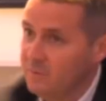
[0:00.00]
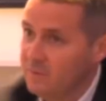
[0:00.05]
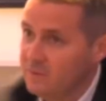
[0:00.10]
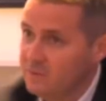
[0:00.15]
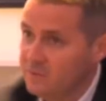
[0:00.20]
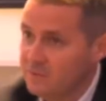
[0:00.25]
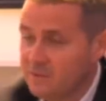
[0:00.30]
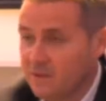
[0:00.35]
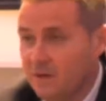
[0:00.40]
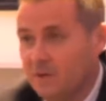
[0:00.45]
and it
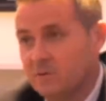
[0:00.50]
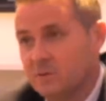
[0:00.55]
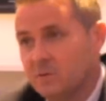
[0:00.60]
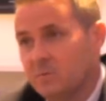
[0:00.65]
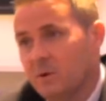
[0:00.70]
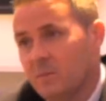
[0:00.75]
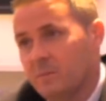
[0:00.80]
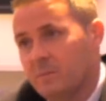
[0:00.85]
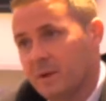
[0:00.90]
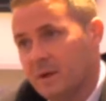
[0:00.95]
just tells you
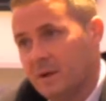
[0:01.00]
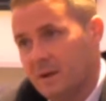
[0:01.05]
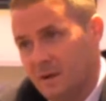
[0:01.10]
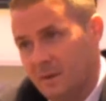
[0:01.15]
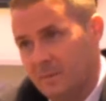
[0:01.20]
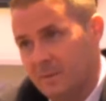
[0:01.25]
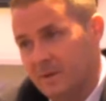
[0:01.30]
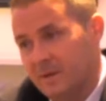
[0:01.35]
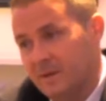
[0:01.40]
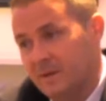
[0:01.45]
what a big
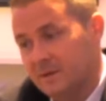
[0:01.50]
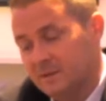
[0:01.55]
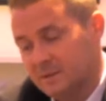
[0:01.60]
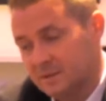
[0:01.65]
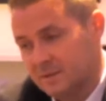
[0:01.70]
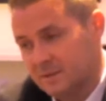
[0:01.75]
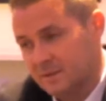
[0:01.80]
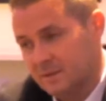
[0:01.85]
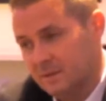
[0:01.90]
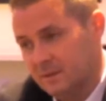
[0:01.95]
club it
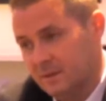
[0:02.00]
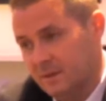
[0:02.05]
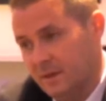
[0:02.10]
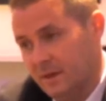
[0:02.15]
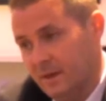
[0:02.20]
is.